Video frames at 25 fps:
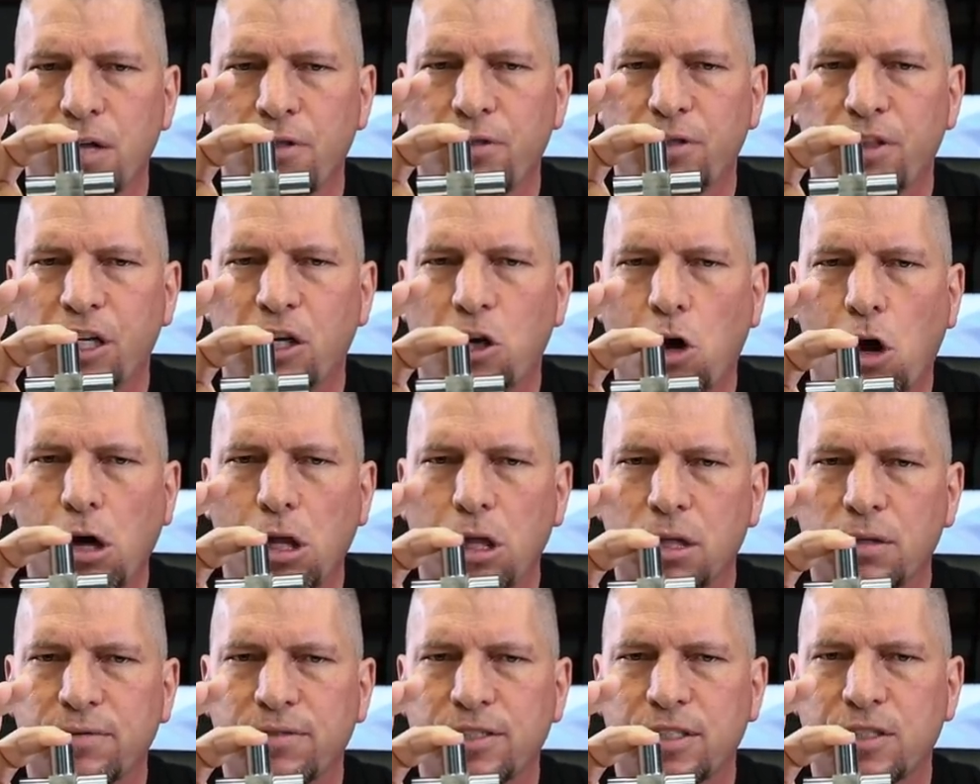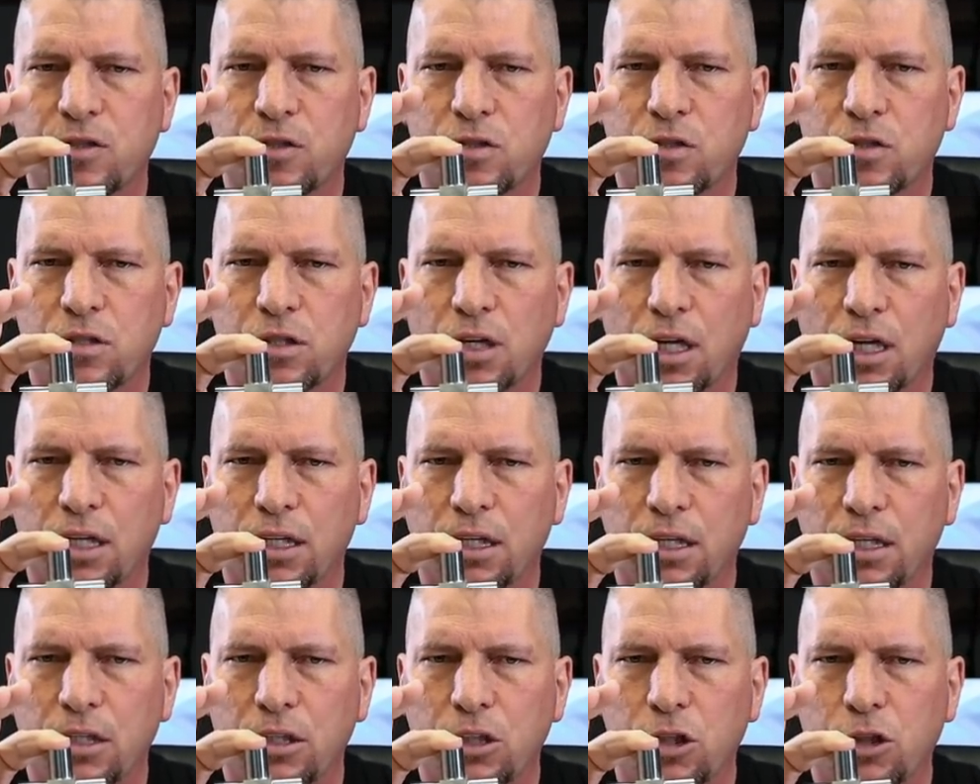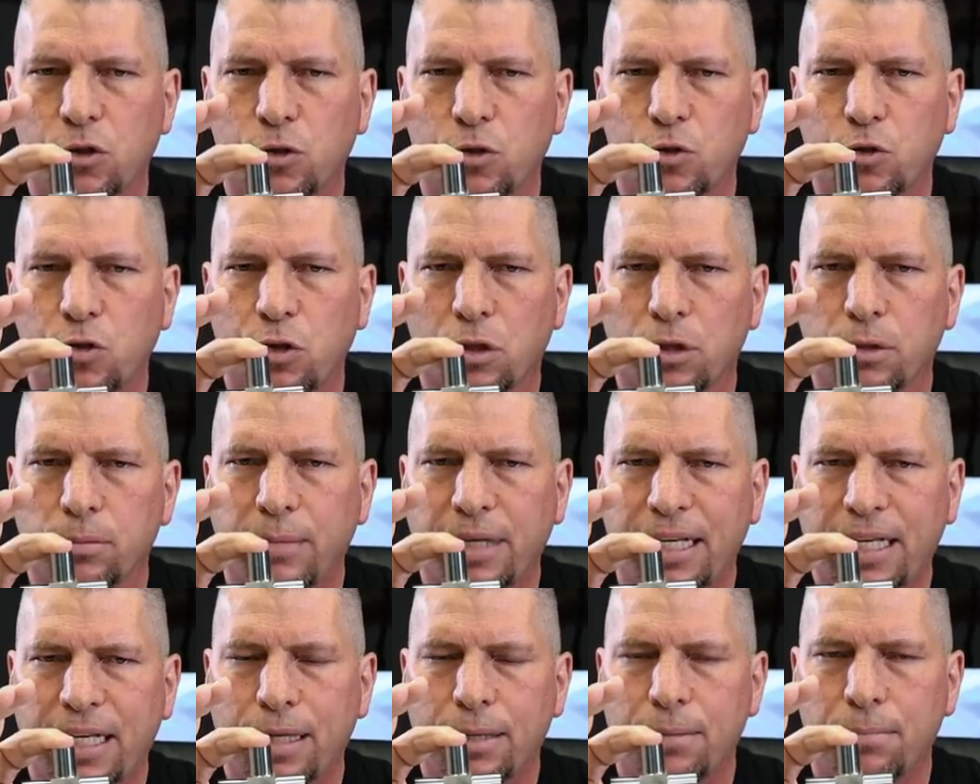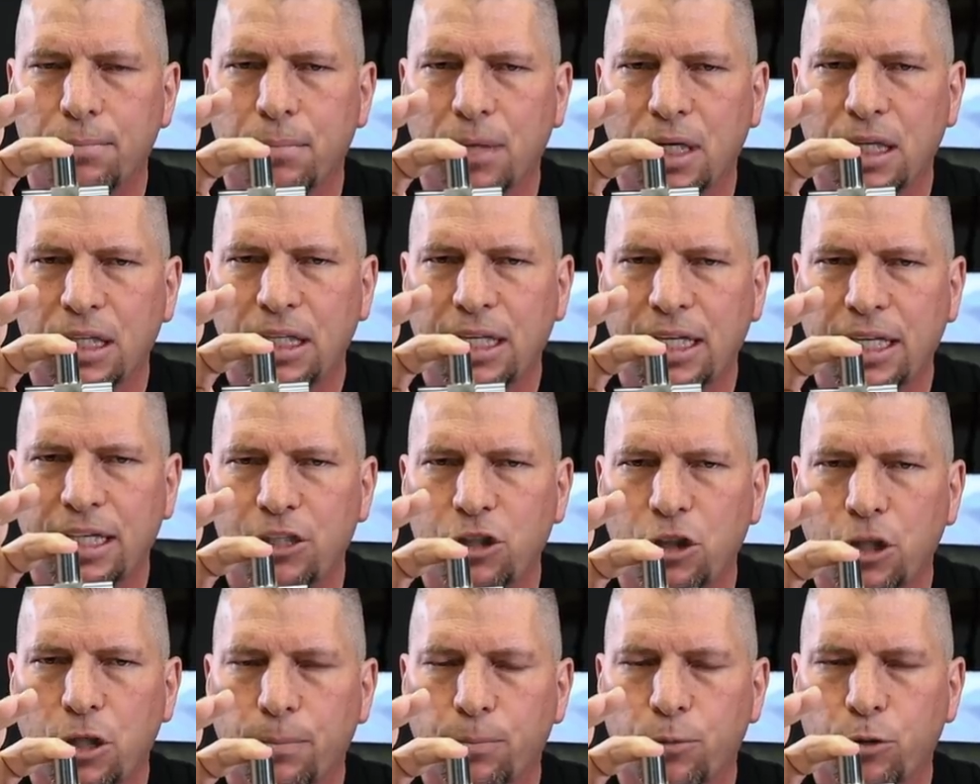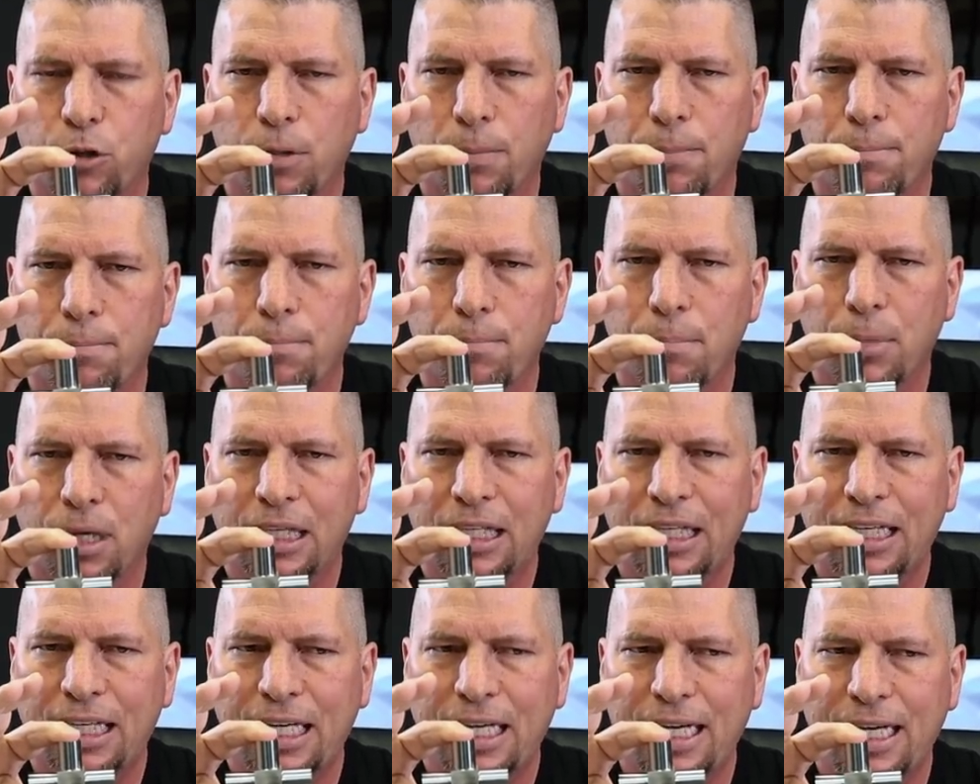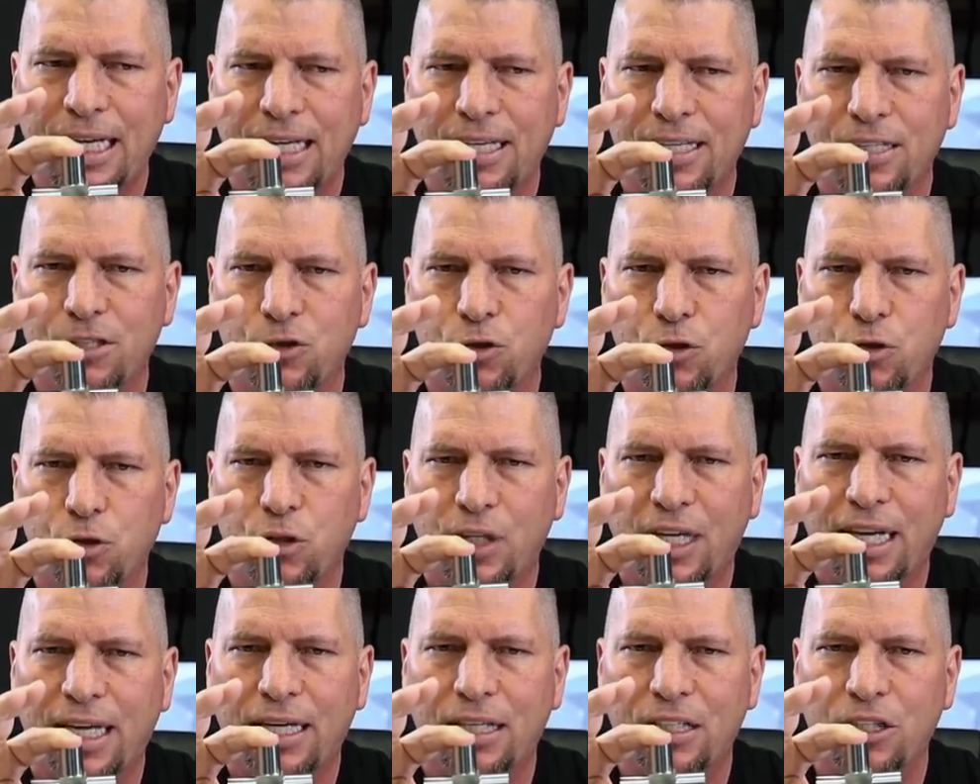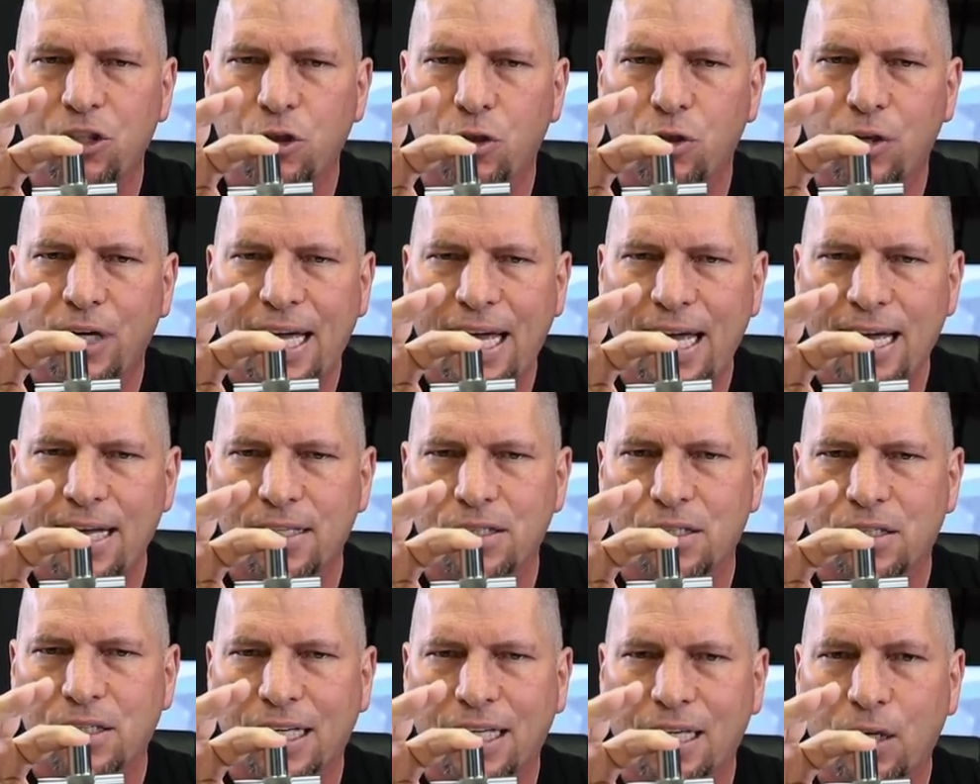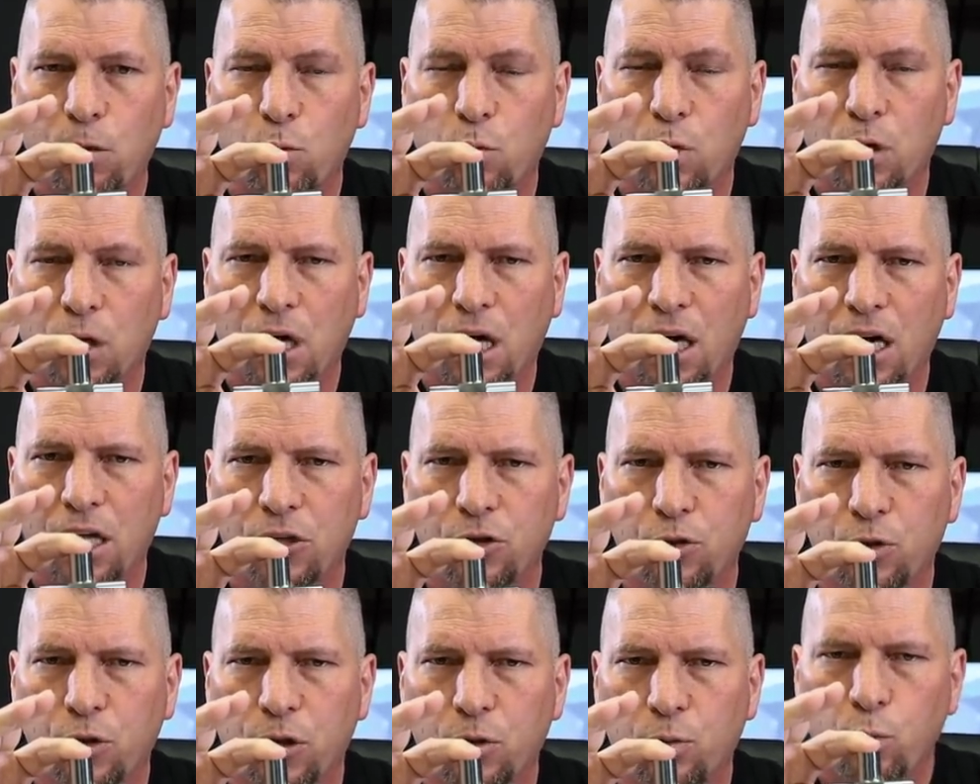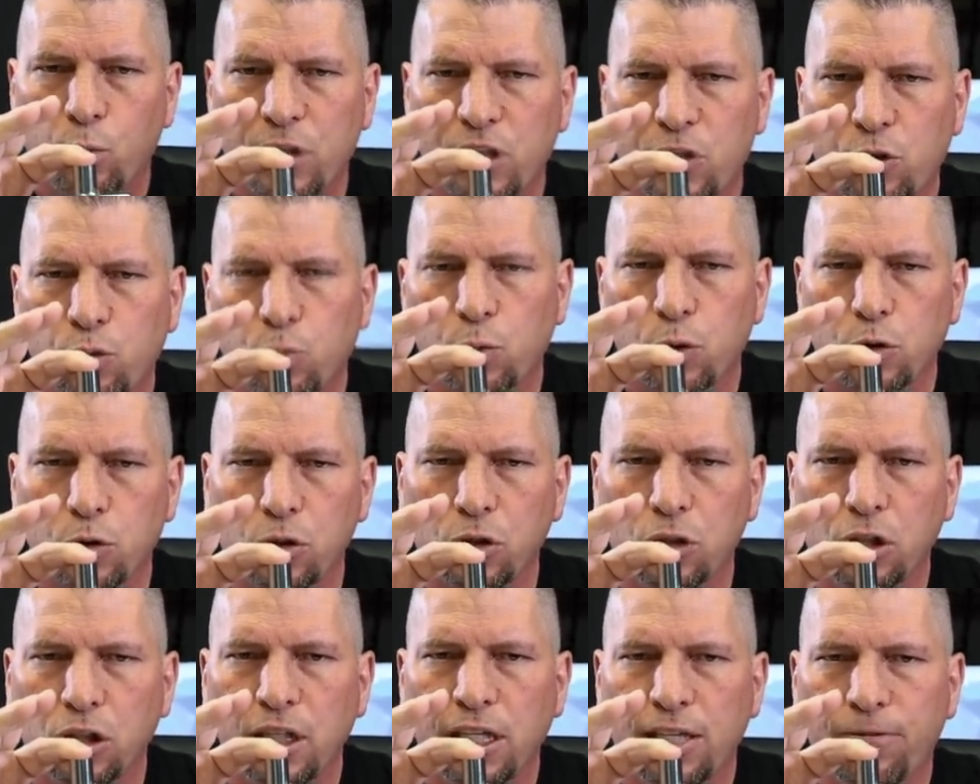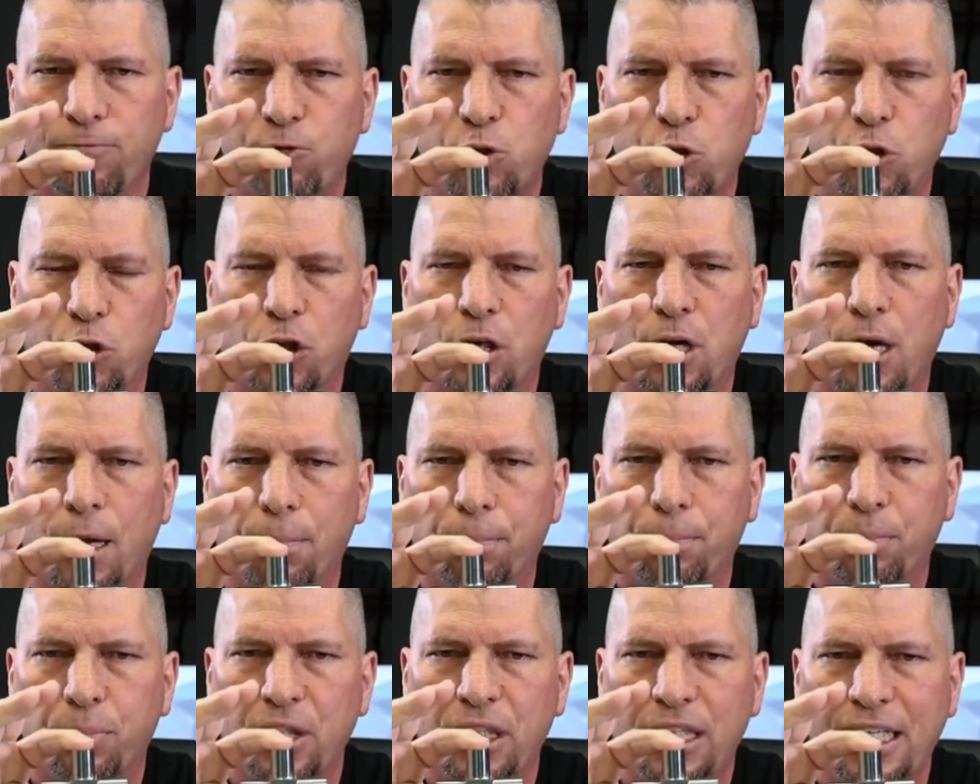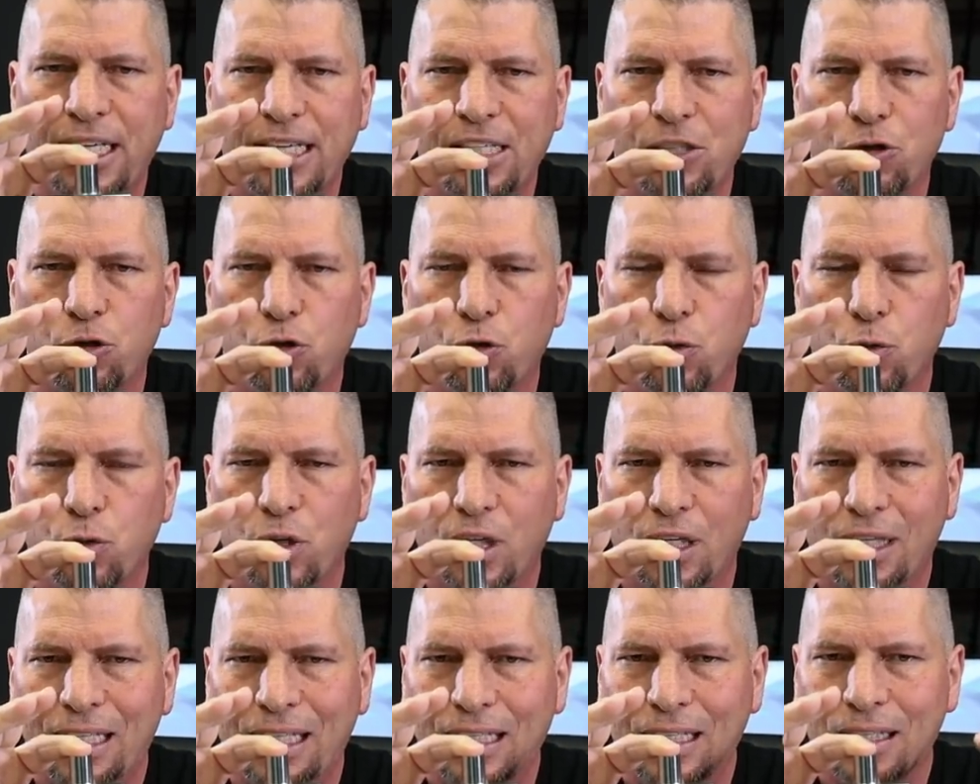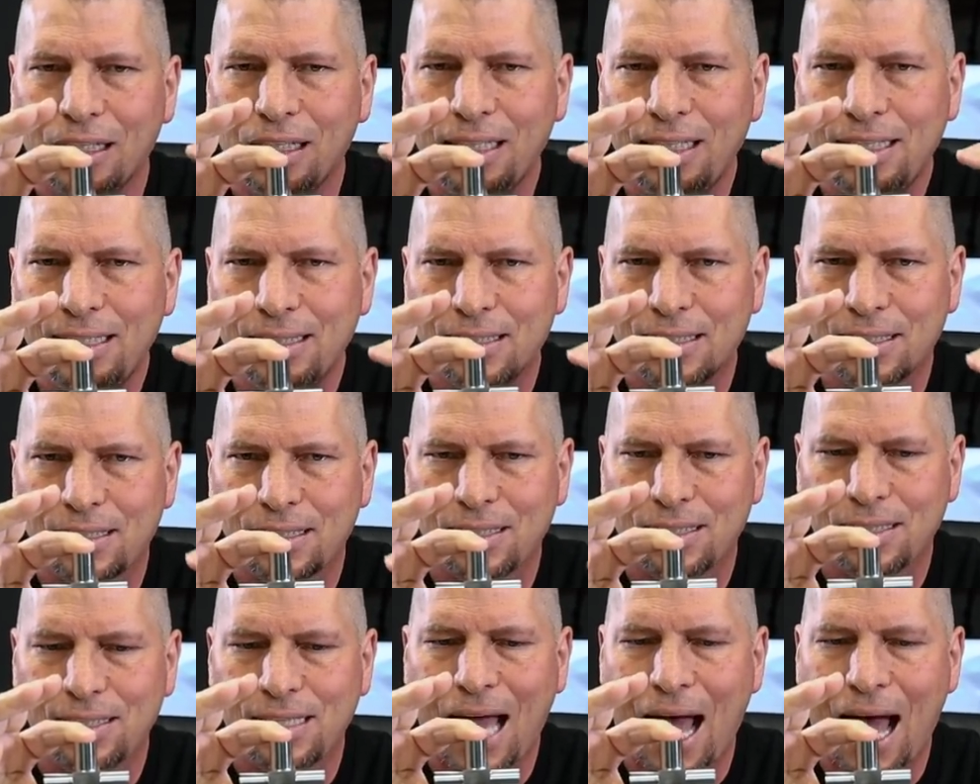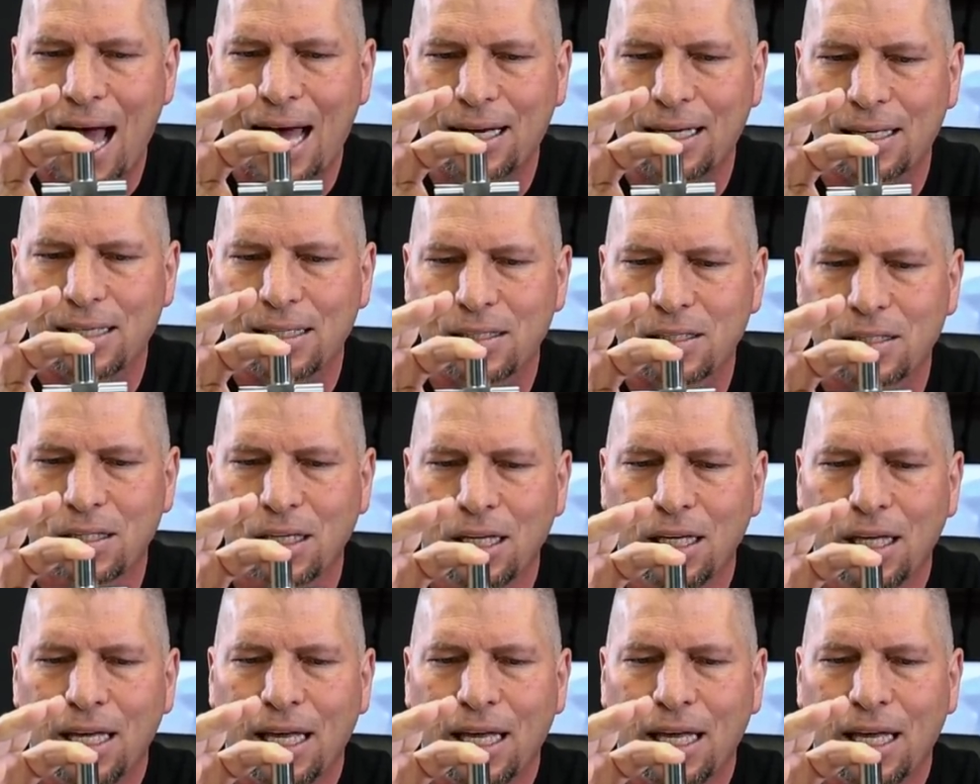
then all of a sudden you'll start making money and you can put the money into getting your AS9100, which will lift your company into the elite status